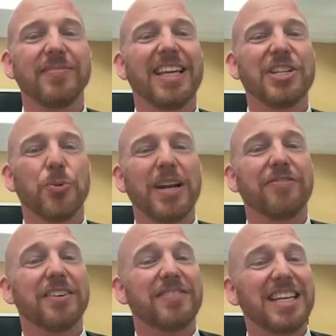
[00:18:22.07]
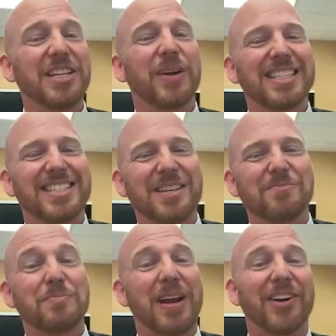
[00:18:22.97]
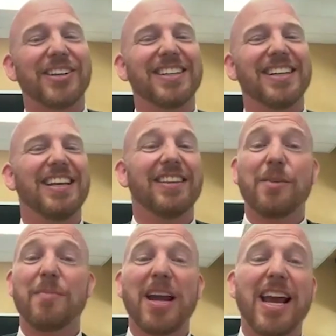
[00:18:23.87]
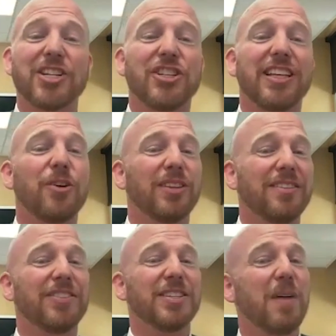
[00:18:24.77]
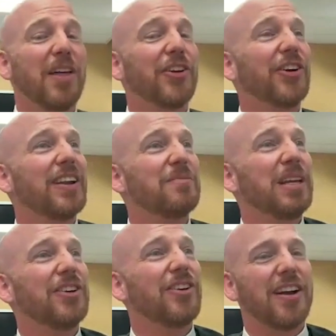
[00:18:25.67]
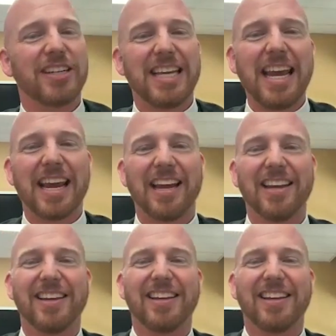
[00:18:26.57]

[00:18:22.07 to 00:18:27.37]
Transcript: In 2015, when it seemed apparent that he might actually outlive his mother and be crowned king,